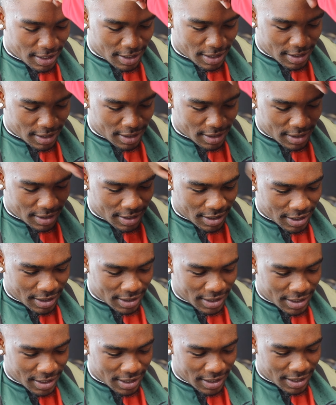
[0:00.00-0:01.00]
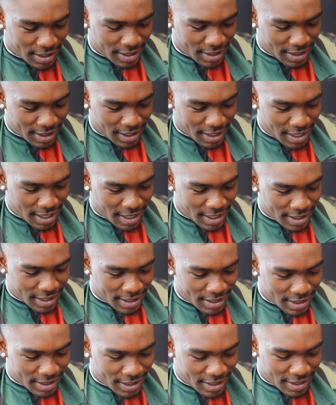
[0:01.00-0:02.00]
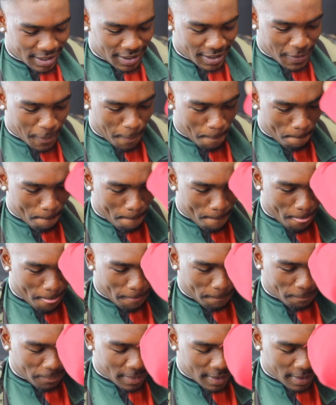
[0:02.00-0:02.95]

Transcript: Until, yeah, like, you did that shit once.